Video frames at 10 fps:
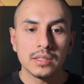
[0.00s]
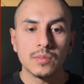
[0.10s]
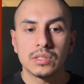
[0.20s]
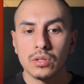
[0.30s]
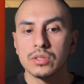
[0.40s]
If we
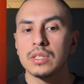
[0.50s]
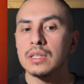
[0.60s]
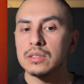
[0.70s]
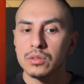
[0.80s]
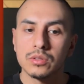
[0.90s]
start seeing
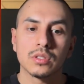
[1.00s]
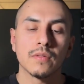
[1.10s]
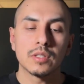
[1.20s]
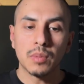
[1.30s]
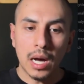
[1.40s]
that certain stuff
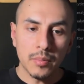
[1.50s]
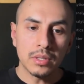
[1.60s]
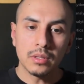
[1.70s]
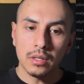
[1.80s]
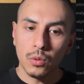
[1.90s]
is
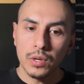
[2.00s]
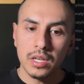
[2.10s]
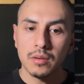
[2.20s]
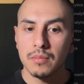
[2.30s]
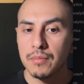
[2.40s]
popping in a week,